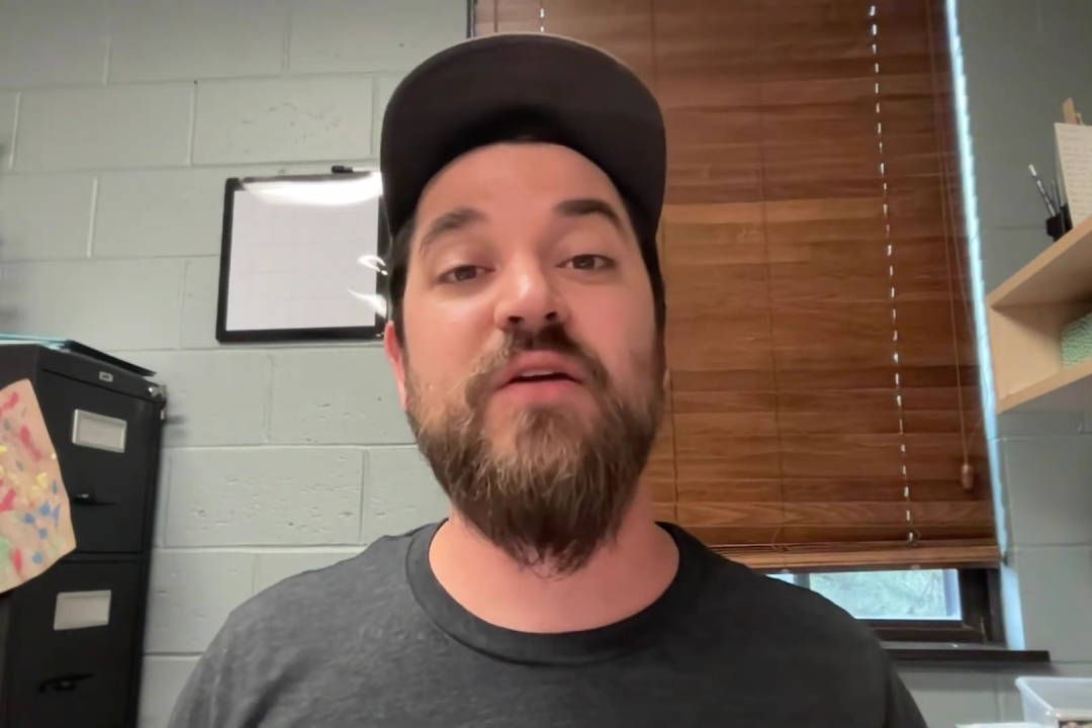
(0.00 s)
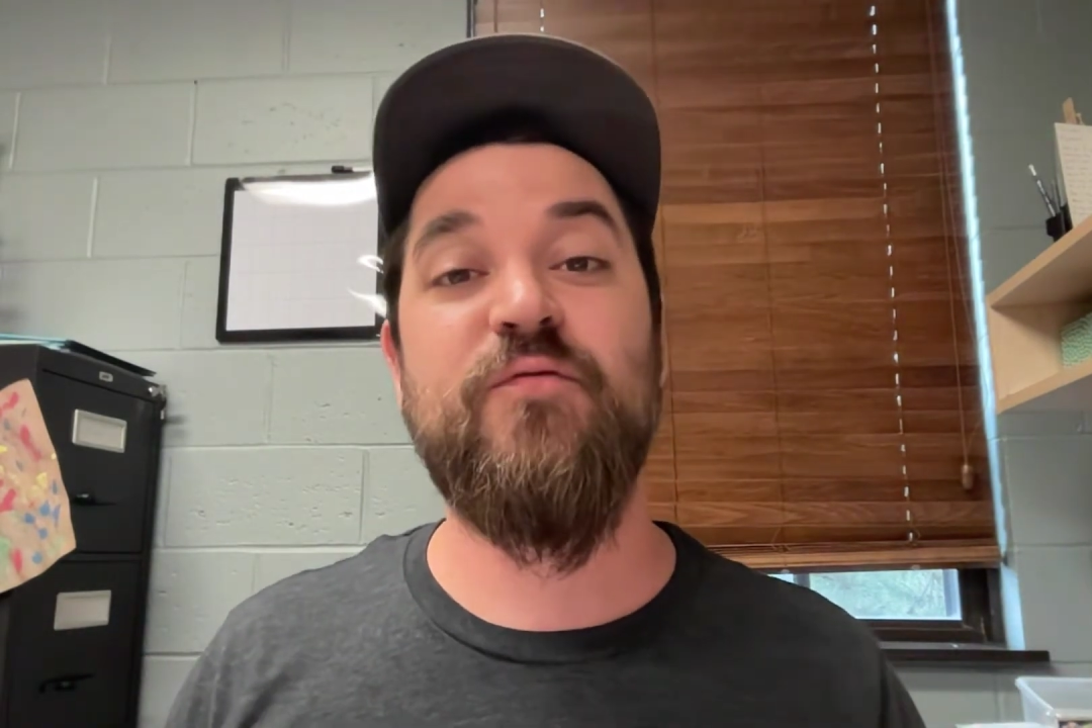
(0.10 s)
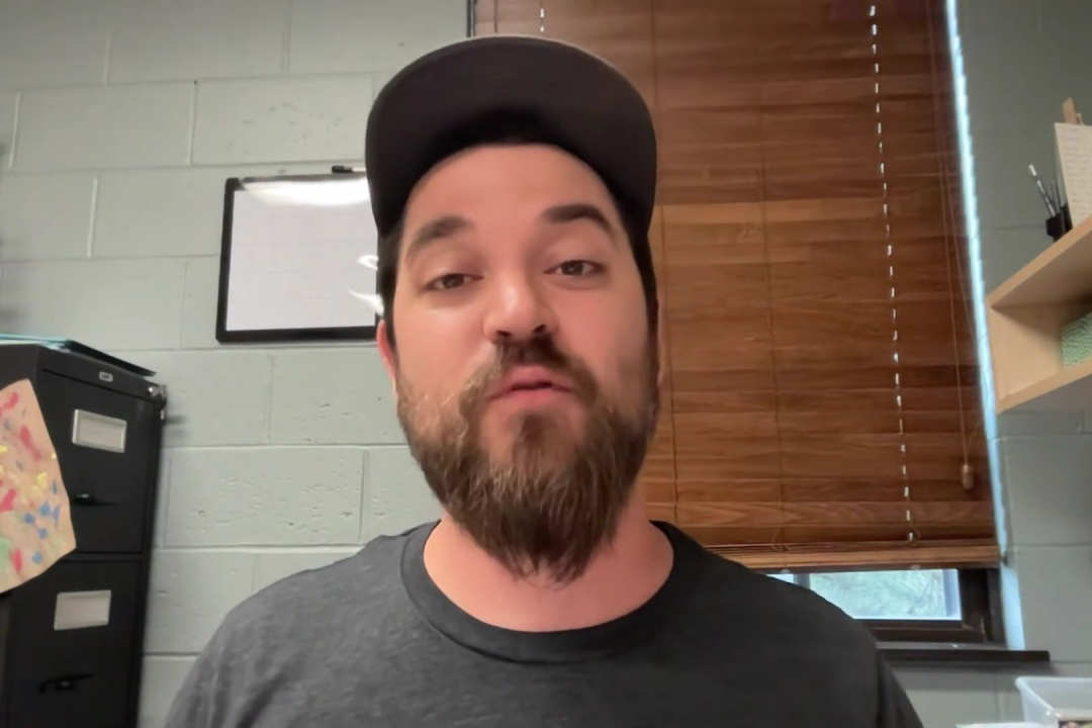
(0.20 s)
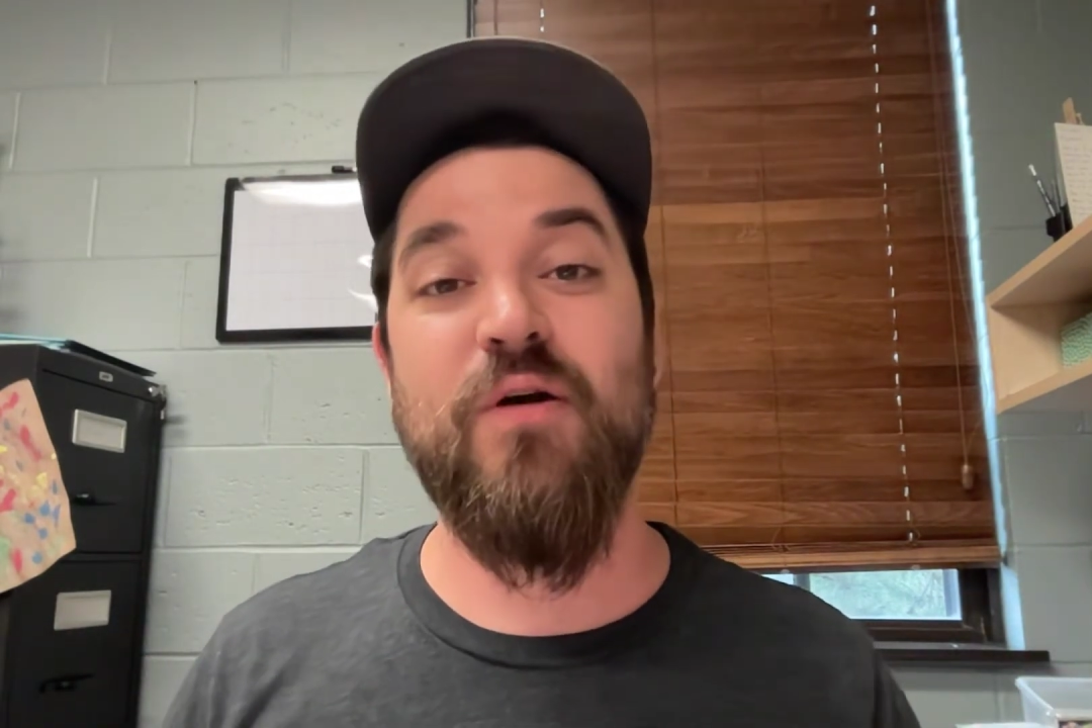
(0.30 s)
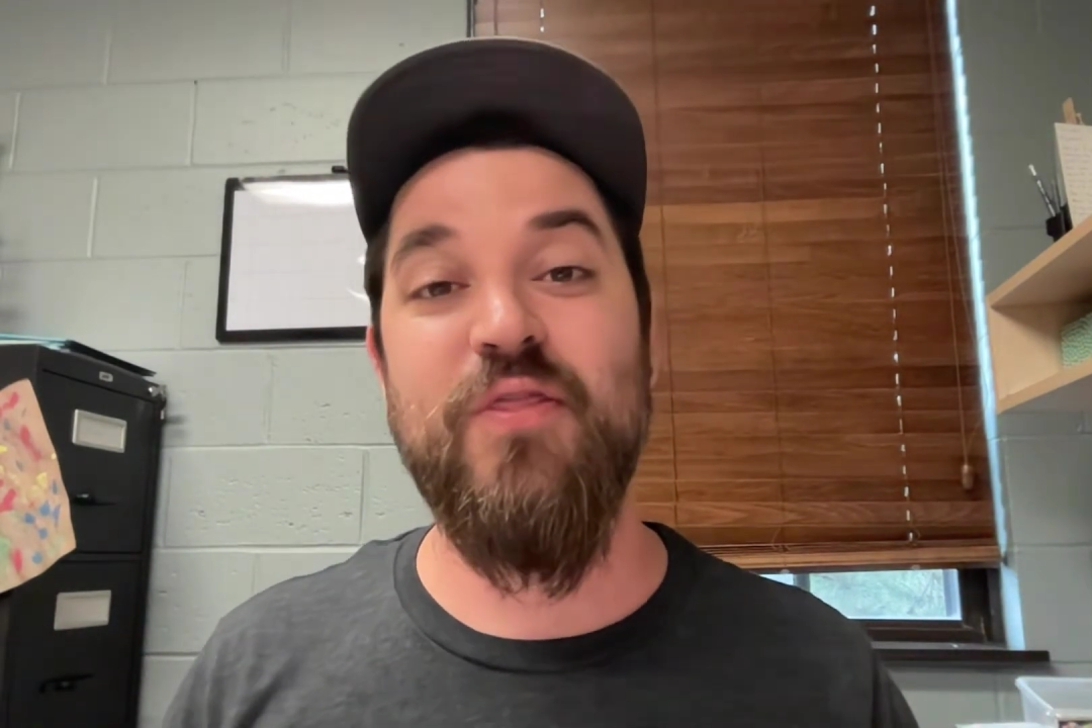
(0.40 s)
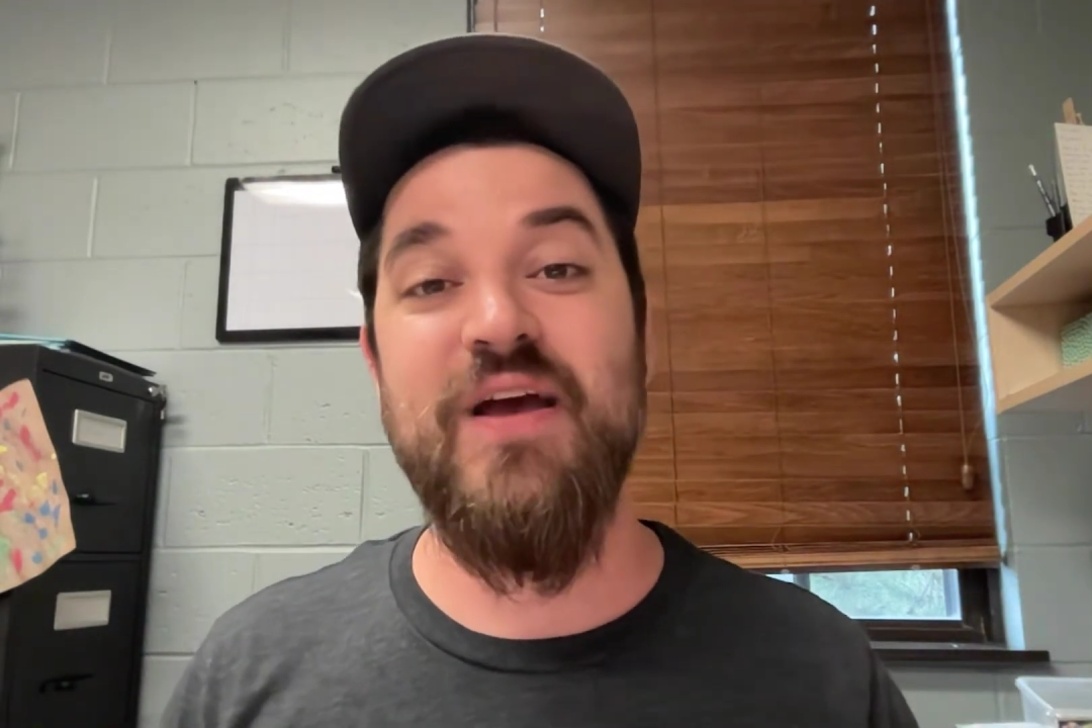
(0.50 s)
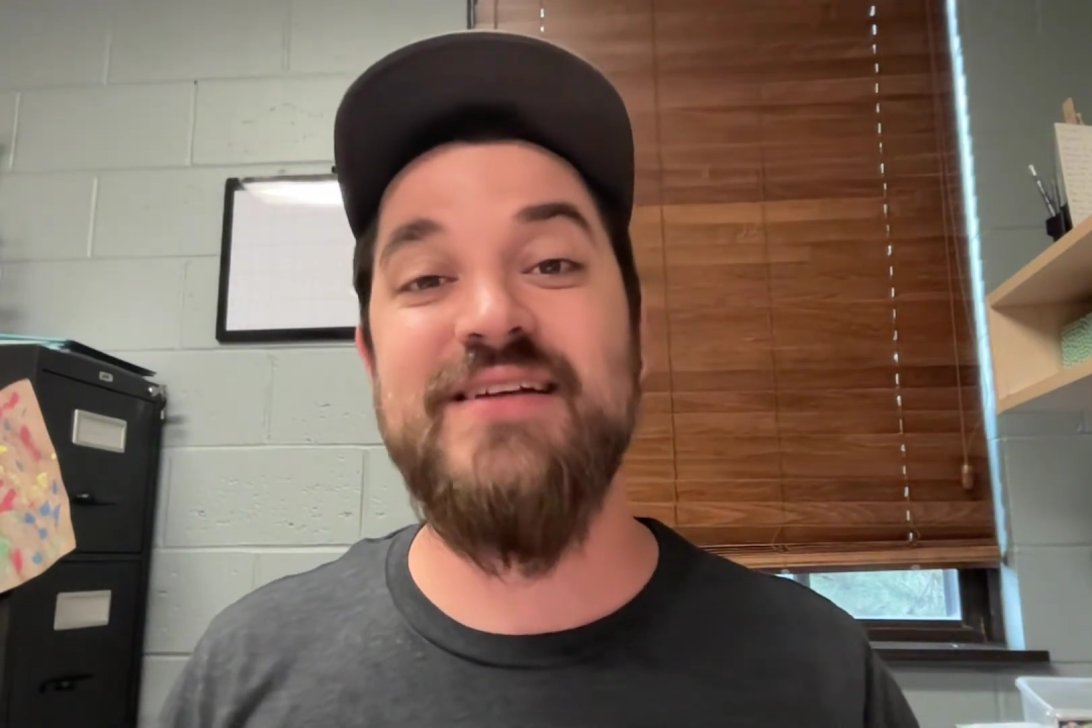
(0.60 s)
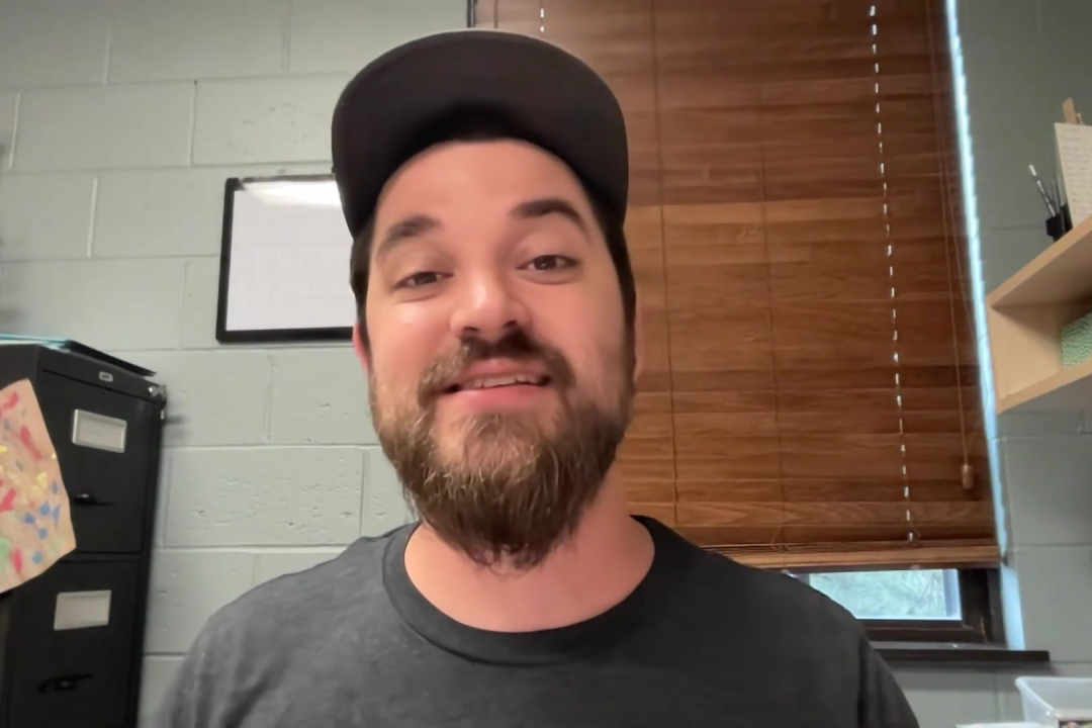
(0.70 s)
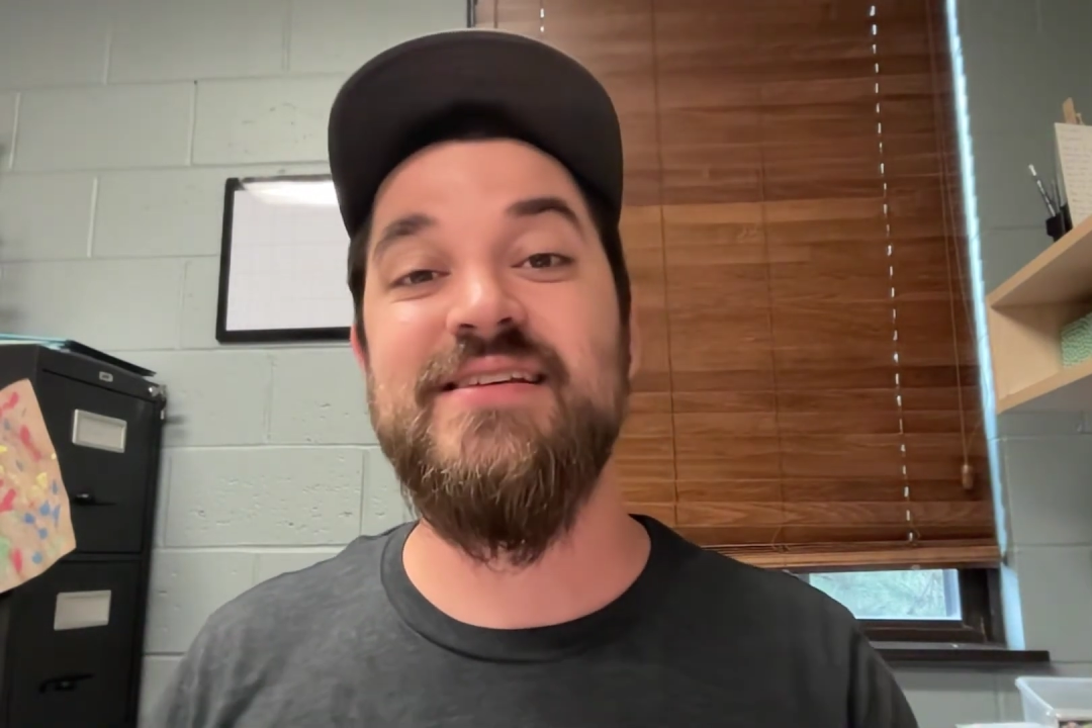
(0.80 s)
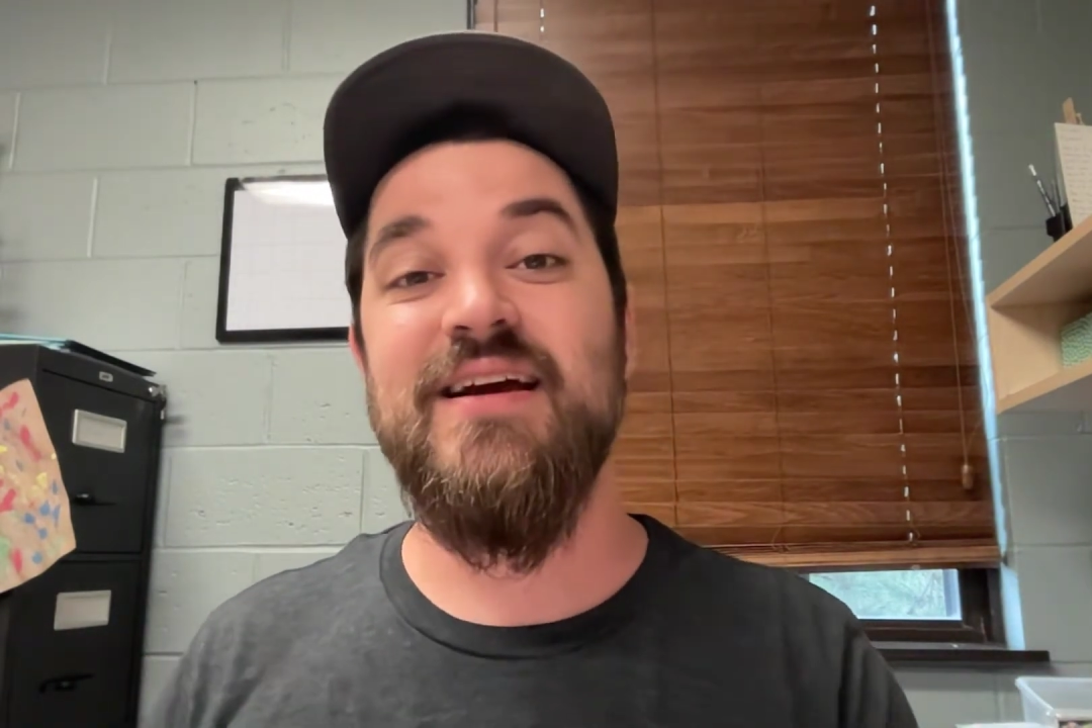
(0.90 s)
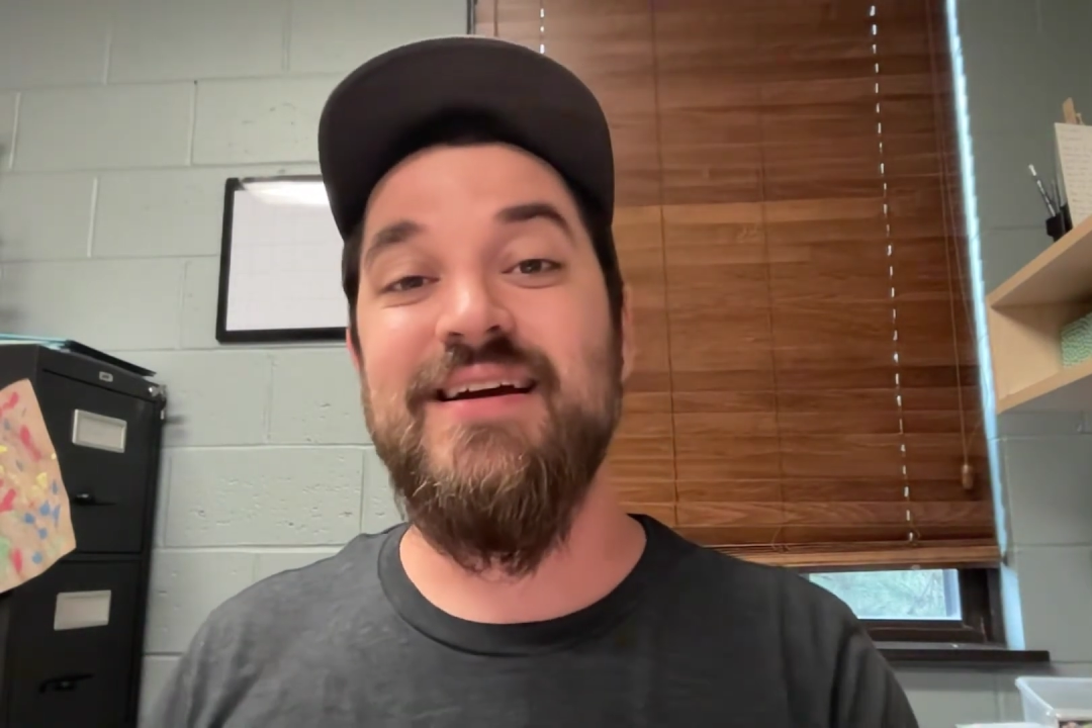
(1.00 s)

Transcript: for this